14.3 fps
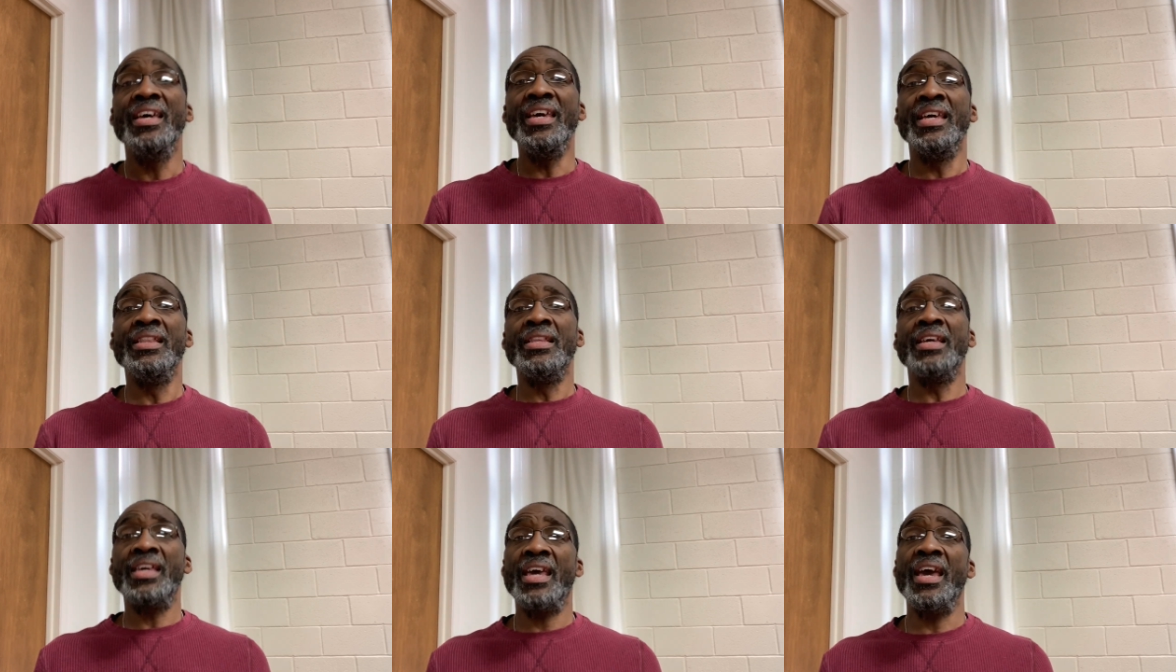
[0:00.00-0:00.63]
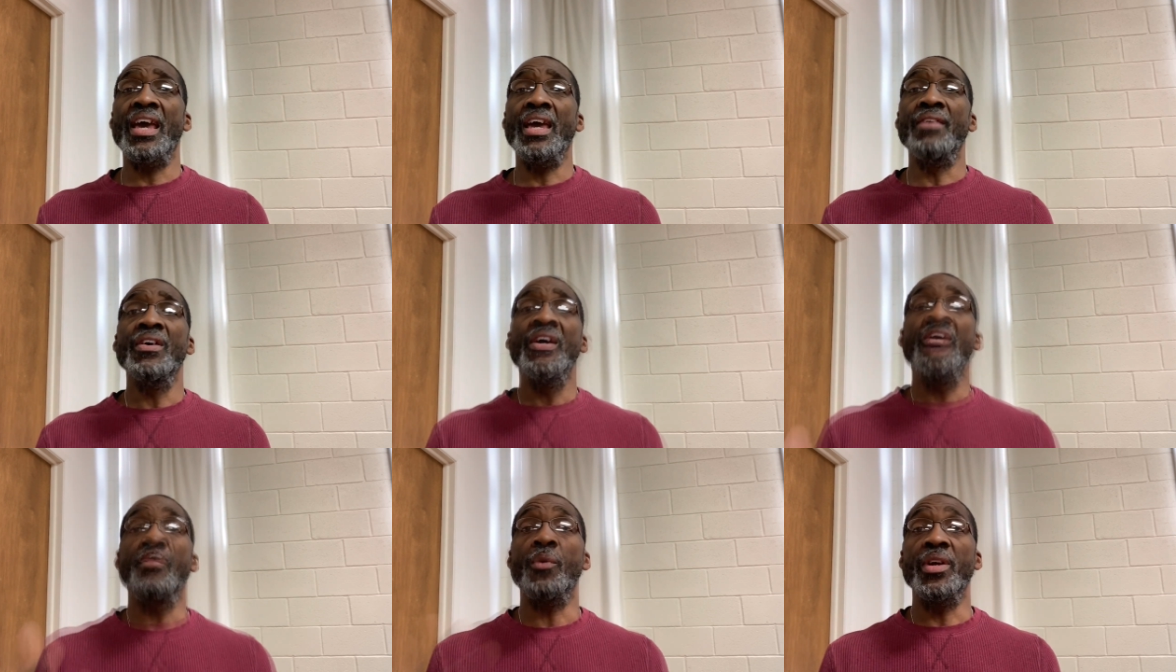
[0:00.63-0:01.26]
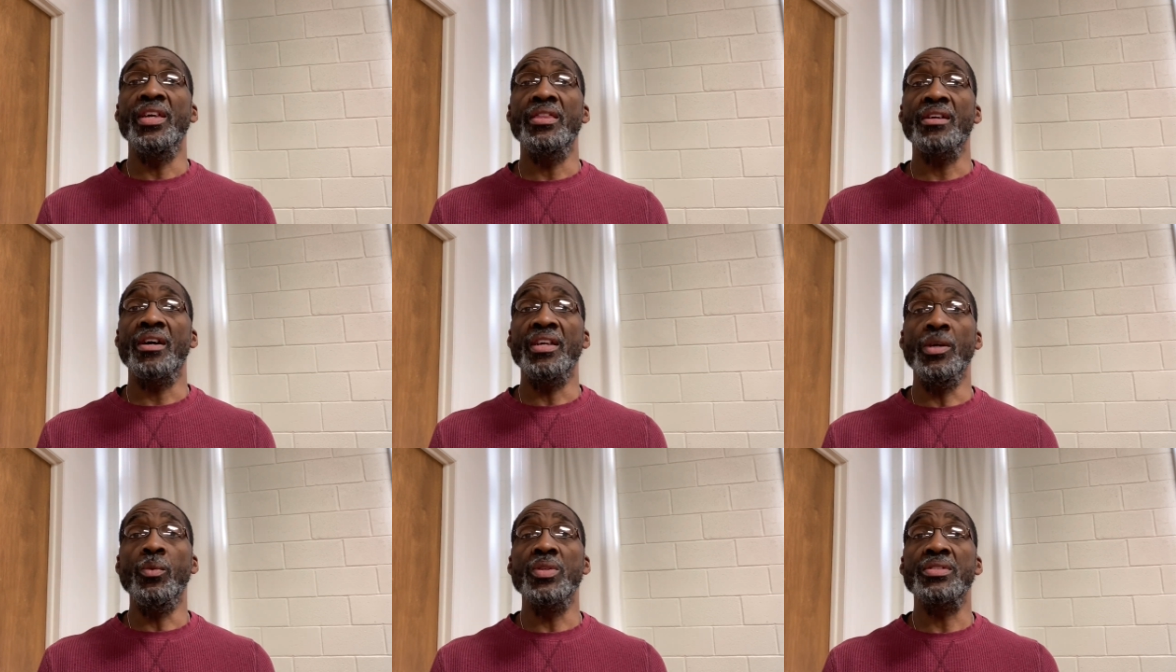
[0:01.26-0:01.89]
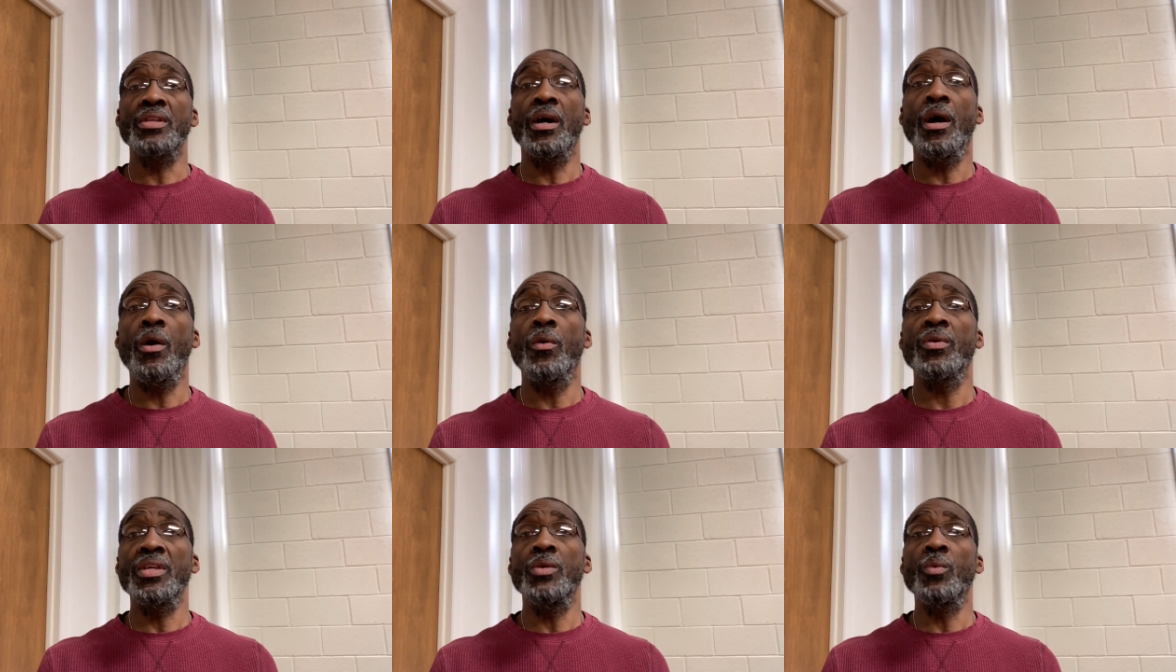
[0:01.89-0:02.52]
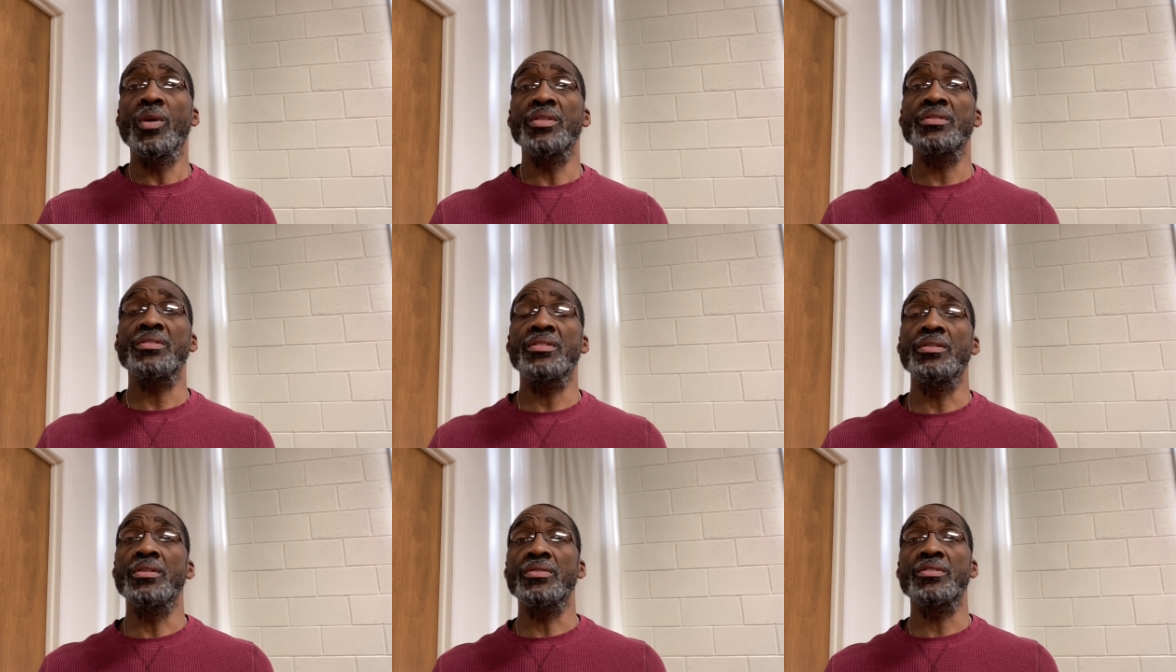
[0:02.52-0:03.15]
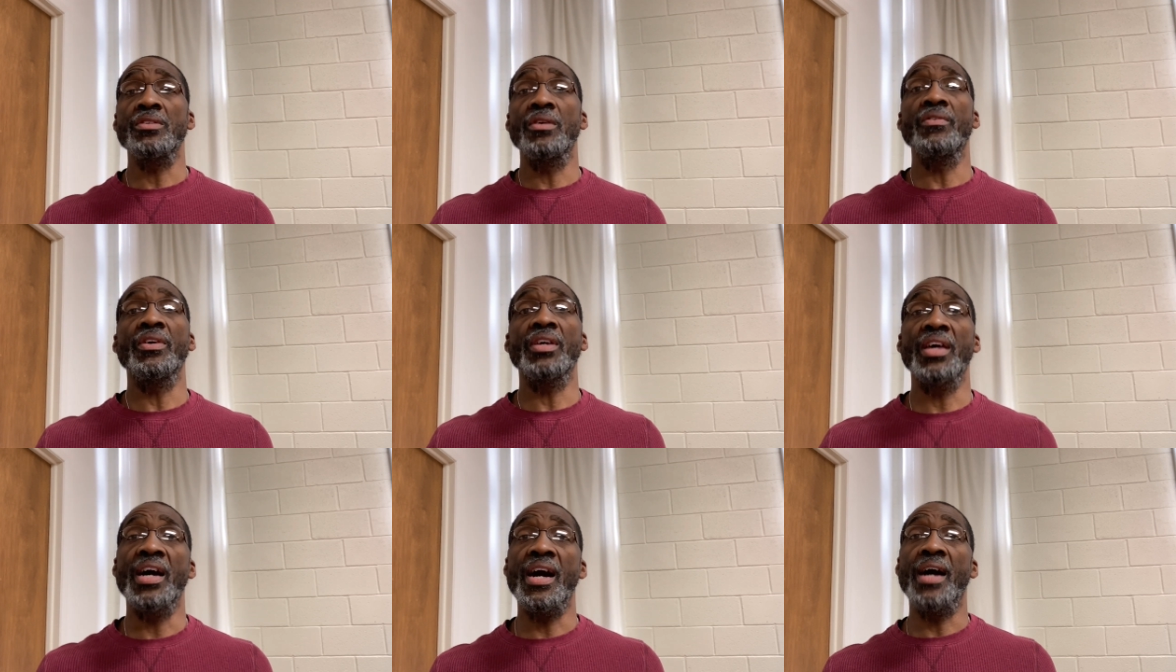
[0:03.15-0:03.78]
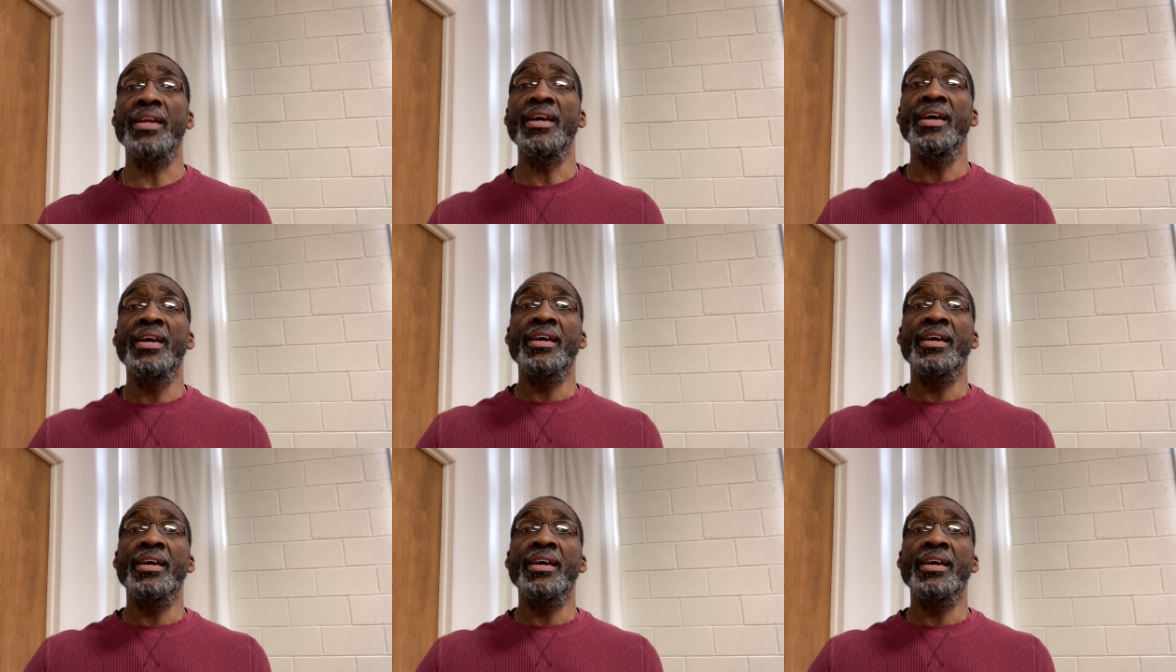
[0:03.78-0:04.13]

in the cave, where he thought he was the only one still serving God.